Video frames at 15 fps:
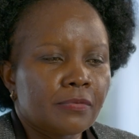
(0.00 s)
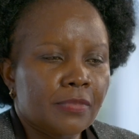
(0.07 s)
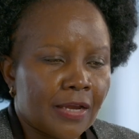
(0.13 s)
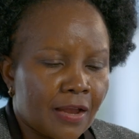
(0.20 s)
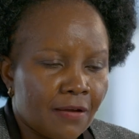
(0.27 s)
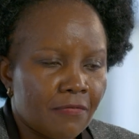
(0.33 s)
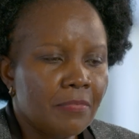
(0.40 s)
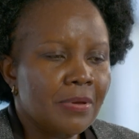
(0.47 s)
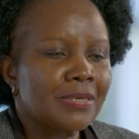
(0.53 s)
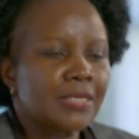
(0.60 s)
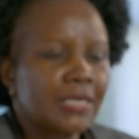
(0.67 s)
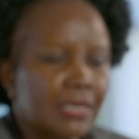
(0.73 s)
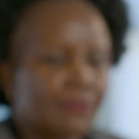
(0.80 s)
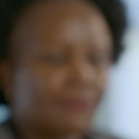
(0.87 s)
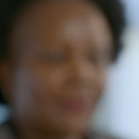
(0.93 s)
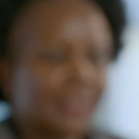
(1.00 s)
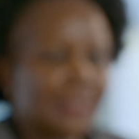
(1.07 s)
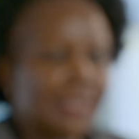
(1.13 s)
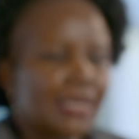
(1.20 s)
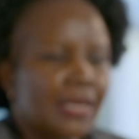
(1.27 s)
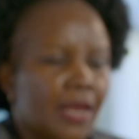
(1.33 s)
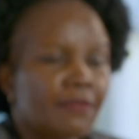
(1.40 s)
the government
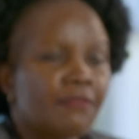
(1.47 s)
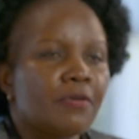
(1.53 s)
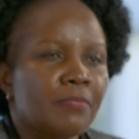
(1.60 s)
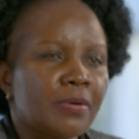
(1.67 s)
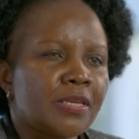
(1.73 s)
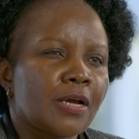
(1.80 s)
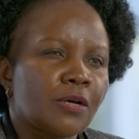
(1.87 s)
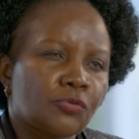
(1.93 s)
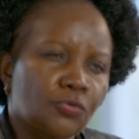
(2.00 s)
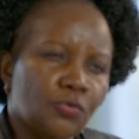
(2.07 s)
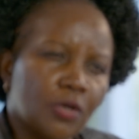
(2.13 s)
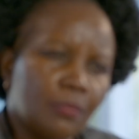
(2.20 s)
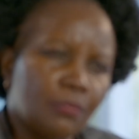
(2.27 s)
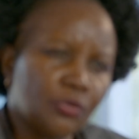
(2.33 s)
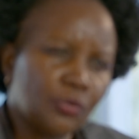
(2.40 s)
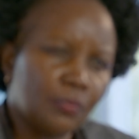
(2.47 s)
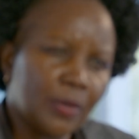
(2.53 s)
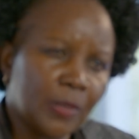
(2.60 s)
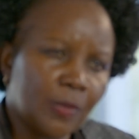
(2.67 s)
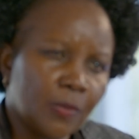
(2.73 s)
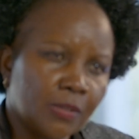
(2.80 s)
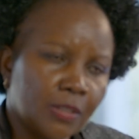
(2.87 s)
investing in every media house to talk about
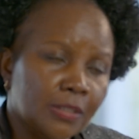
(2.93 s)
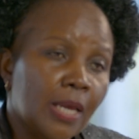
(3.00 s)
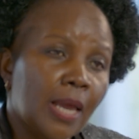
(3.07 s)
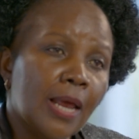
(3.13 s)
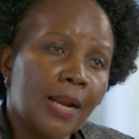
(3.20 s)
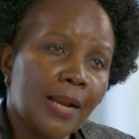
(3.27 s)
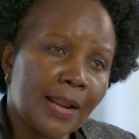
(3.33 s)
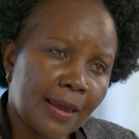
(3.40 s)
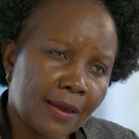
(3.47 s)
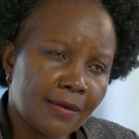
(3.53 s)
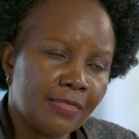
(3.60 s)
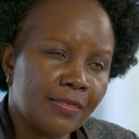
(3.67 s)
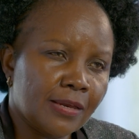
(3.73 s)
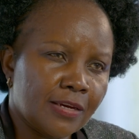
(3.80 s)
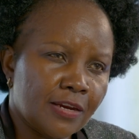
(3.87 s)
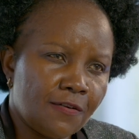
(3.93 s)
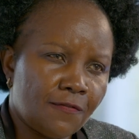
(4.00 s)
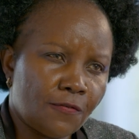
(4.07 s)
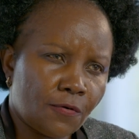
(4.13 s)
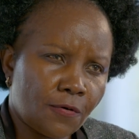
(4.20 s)
tuberculosis, like they did for